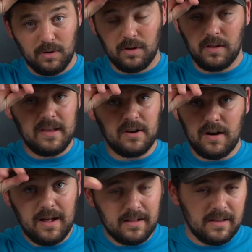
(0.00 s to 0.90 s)
cleaned or
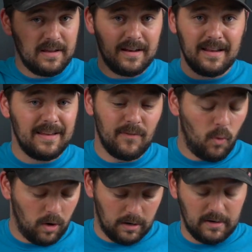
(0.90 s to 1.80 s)
not cleaned, it didn't even
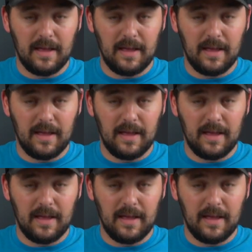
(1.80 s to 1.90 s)
work.